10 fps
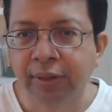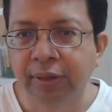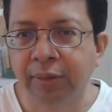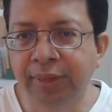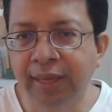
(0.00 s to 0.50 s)

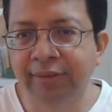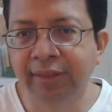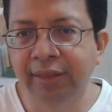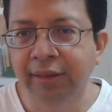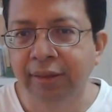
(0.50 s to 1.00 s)

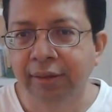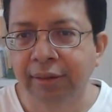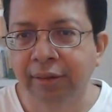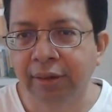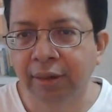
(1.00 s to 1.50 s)
BSE.
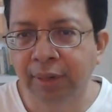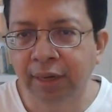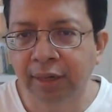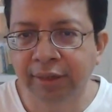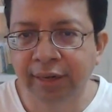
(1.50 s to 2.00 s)

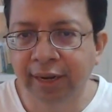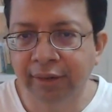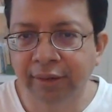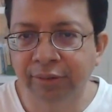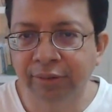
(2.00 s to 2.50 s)
Among other
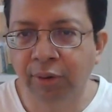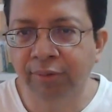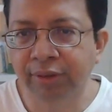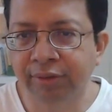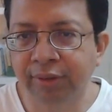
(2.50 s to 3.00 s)
directors, there
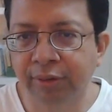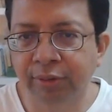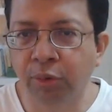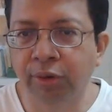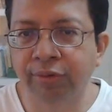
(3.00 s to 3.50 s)
was
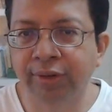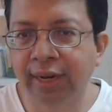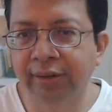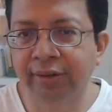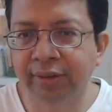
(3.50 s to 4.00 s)
a board of
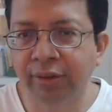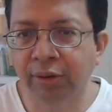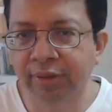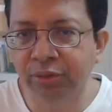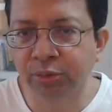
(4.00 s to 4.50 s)
directors, and they
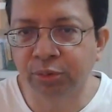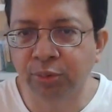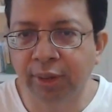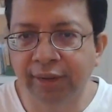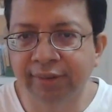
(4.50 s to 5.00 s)
always choose
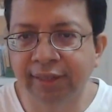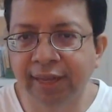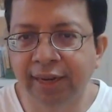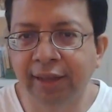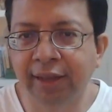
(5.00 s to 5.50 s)
one as the
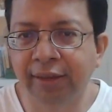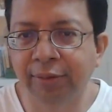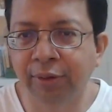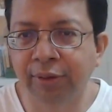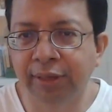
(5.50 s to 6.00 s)
head. And
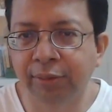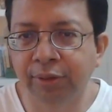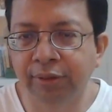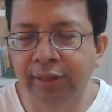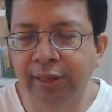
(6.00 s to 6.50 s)
he
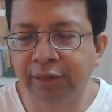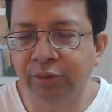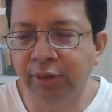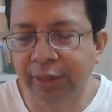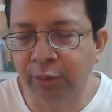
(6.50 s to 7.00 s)

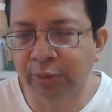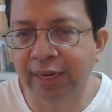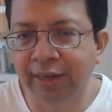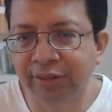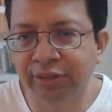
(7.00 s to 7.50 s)
actually took
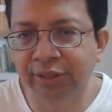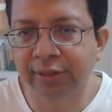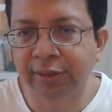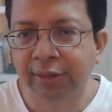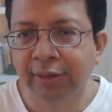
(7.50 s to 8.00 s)
that
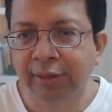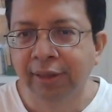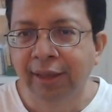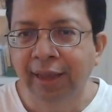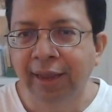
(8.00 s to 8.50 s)
decision,
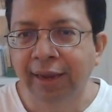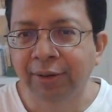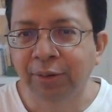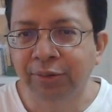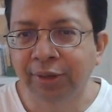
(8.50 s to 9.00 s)

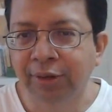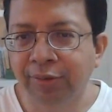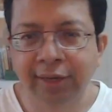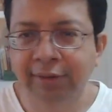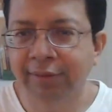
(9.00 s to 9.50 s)
and said,
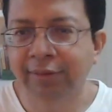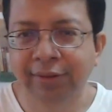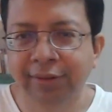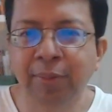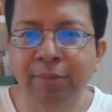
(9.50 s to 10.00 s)
fine,
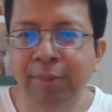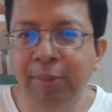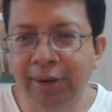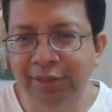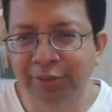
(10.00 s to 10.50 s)
they must be
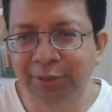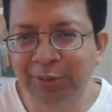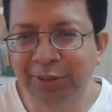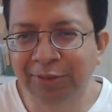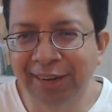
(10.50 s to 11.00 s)
punished.
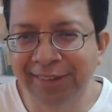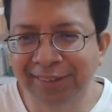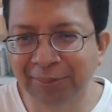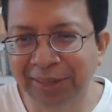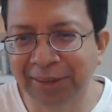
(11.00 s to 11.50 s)
They've done
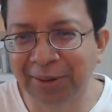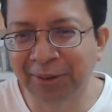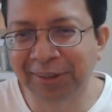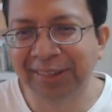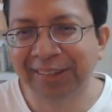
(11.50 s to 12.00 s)
something wrong.